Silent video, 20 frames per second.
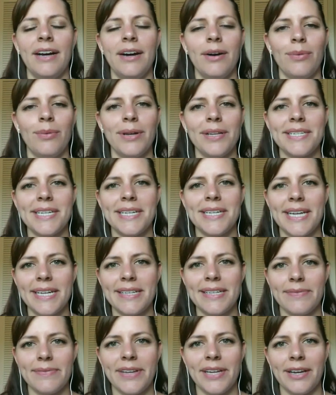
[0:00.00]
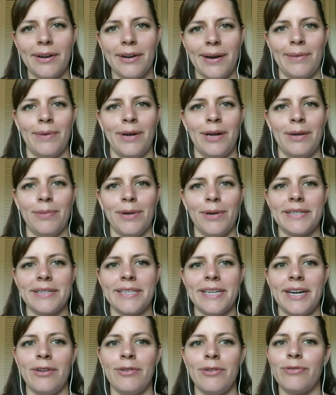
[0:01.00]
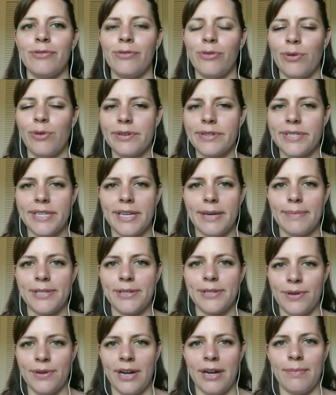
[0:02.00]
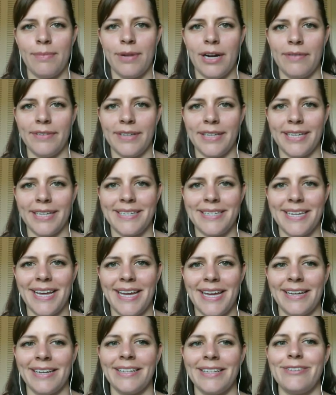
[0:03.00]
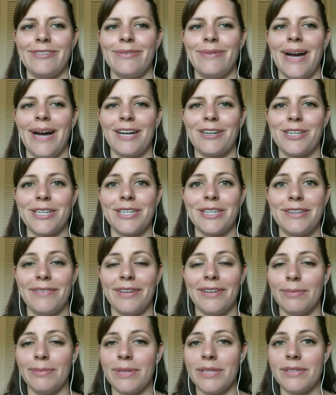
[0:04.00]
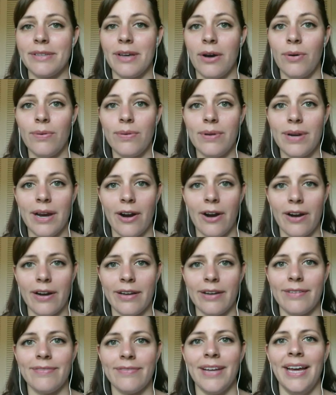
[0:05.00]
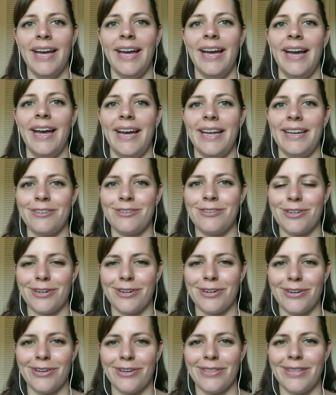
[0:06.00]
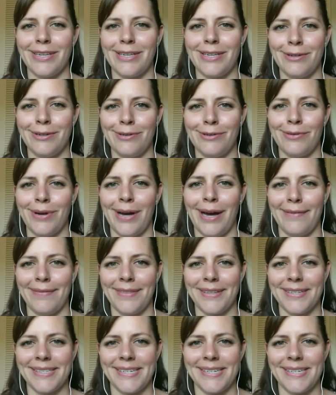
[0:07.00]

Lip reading: Well, in today's video, I want to break down 4 steps your nonprofit can take to actually develop its own narrative and ensure that you have this